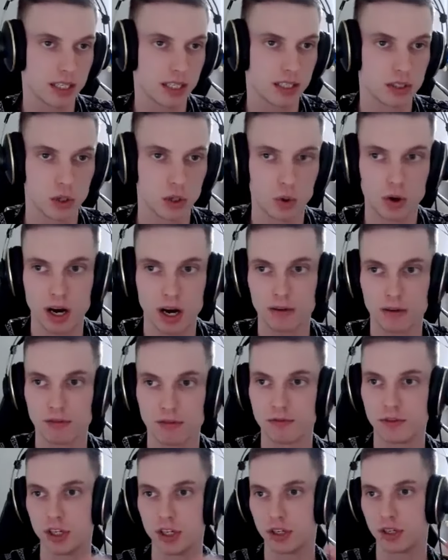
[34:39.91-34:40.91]
So
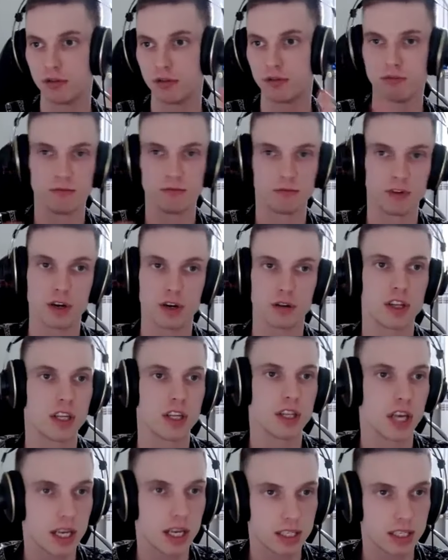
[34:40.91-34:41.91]
after 30
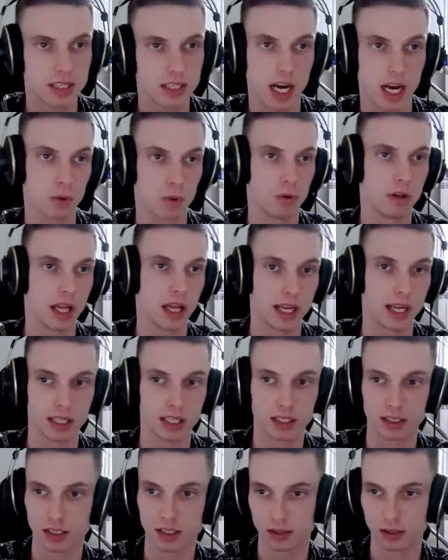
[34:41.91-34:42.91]
days I will like